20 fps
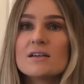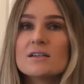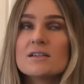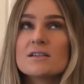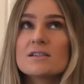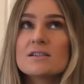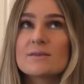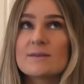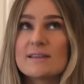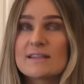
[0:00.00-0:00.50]

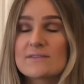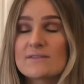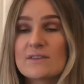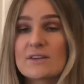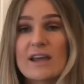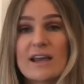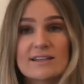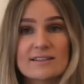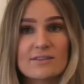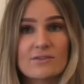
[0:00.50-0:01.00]
so in this video
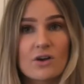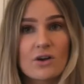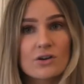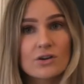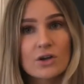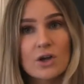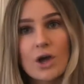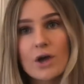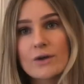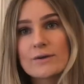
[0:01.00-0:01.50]
yes I've got
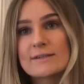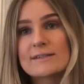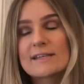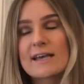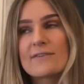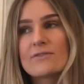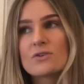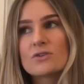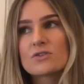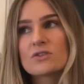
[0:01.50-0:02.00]
coats
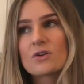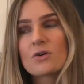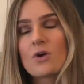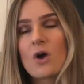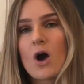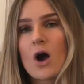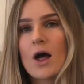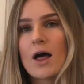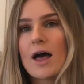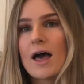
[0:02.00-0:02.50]
I've also
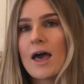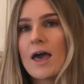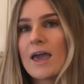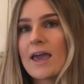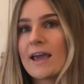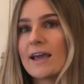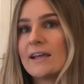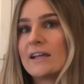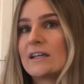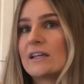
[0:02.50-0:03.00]
got
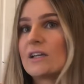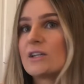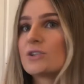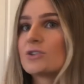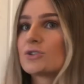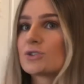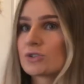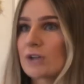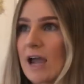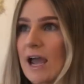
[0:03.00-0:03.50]
a
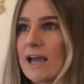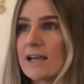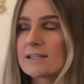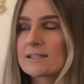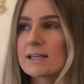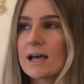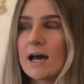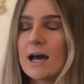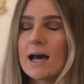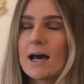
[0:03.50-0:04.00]
dress
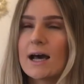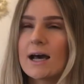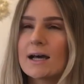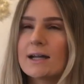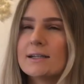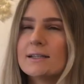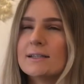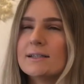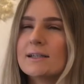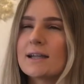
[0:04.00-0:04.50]

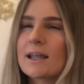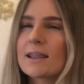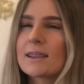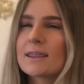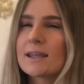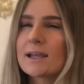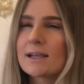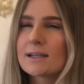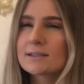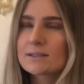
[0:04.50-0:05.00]
and I
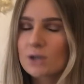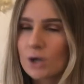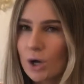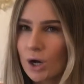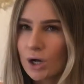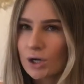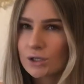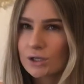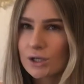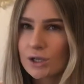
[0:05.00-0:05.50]
think it's a
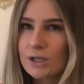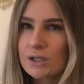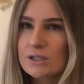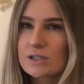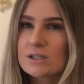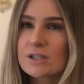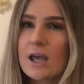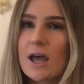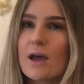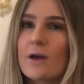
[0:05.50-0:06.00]
cardigan
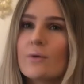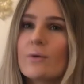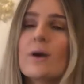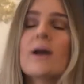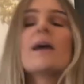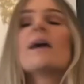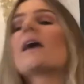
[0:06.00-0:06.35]
so